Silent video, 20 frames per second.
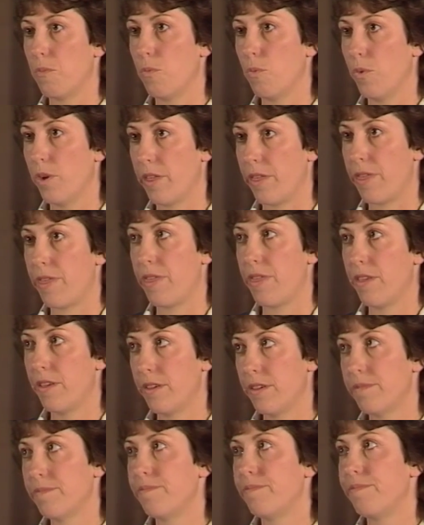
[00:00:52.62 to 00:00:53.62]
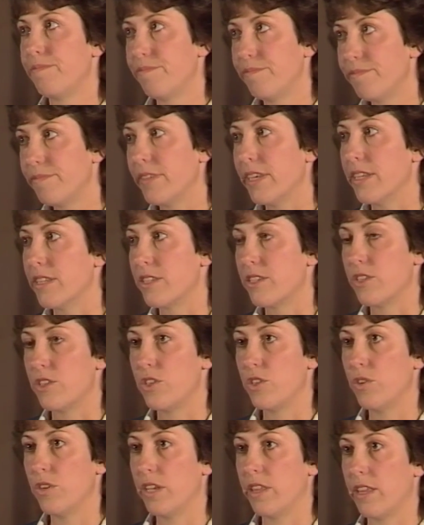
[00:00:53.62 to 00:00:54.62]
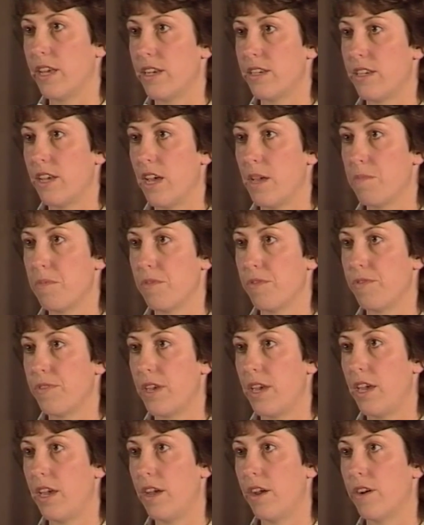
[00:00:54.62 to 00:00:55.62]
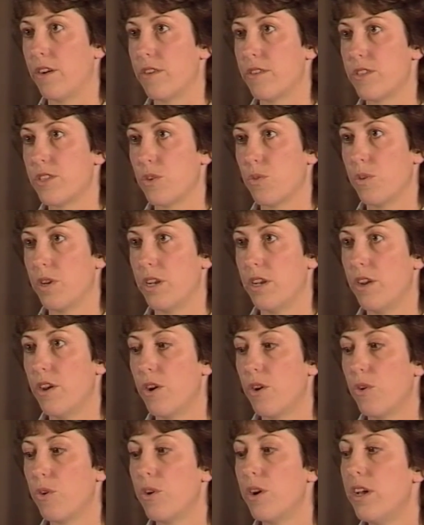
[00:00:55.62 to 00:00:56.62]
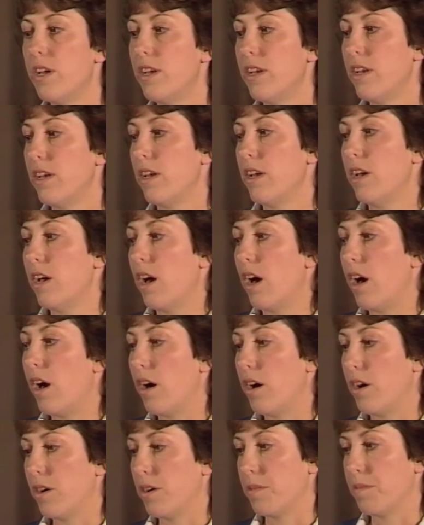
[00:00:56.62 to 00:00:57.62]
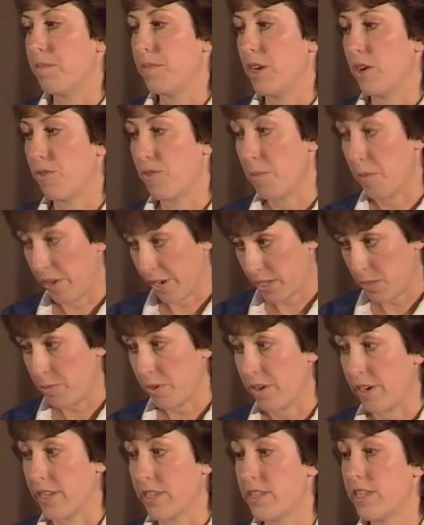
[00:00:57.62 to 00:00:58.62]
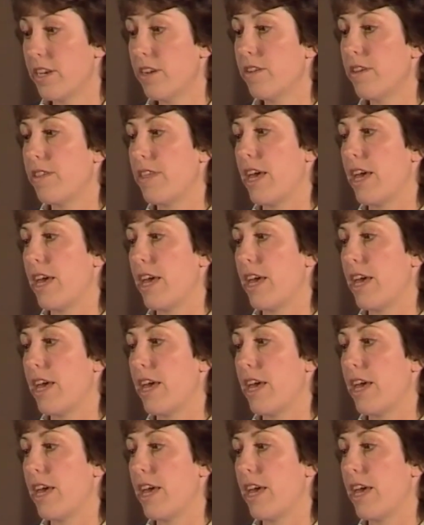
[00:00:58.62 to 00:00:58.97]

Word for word: with instituting that type of care, so we know from our experience here